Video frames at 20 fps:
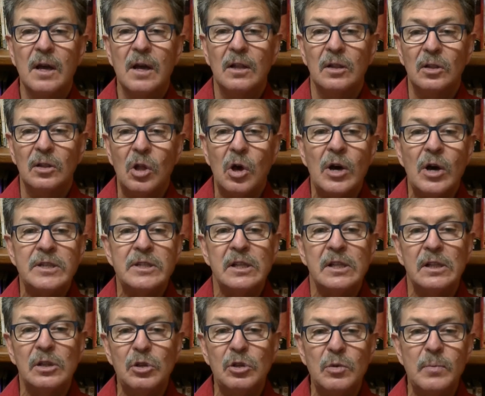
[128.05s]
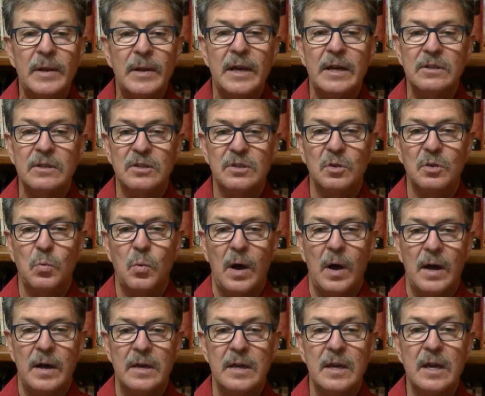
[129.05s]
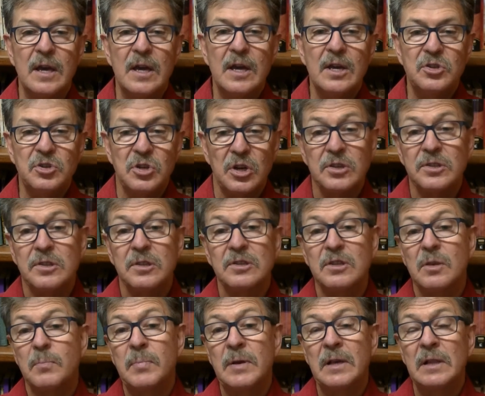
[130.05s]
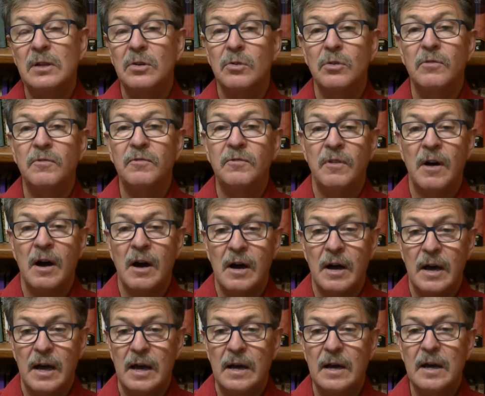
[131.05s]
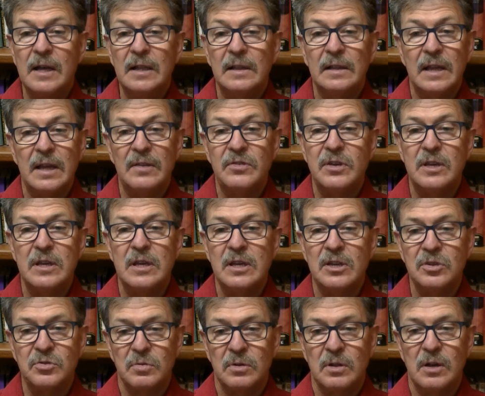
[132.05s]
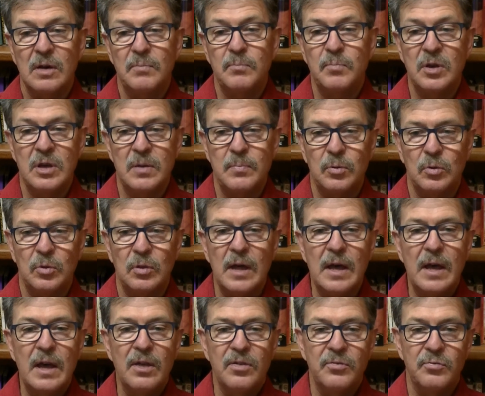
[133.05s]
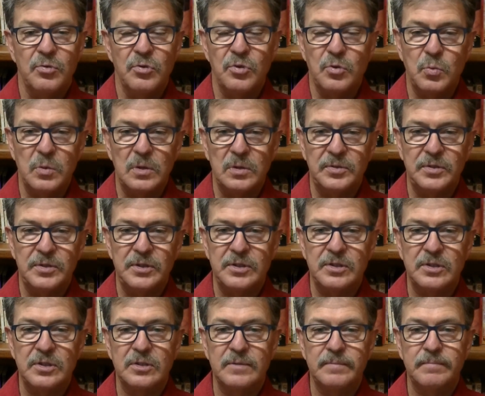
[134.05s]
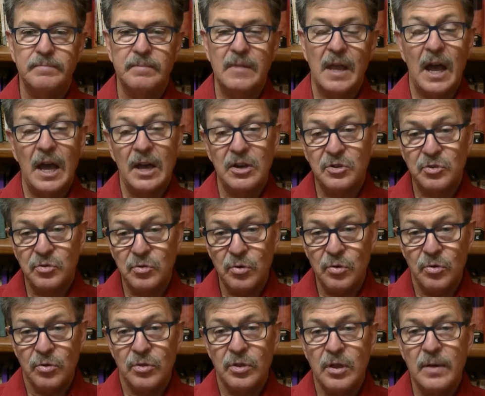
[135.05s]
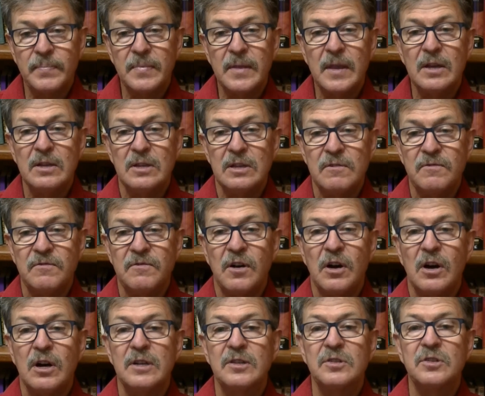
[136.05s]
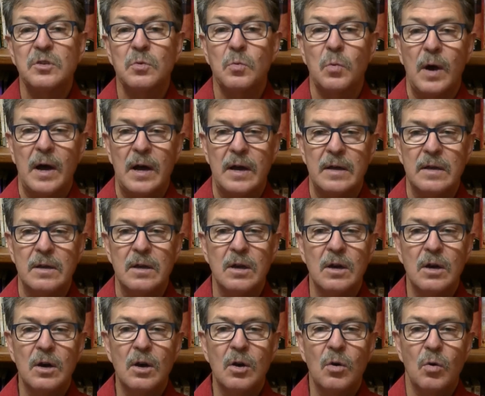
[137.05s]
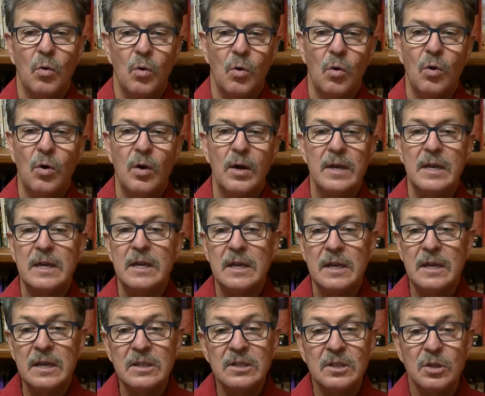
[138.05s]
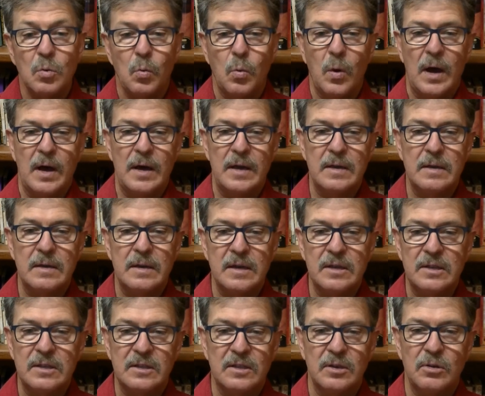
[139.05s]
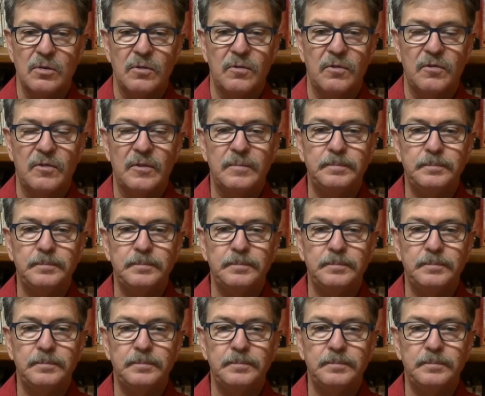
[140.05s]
Light illuminates the way, just as the pillar of fire led the Israelite people through the wilderness. And truth defines the way, or is the way itself.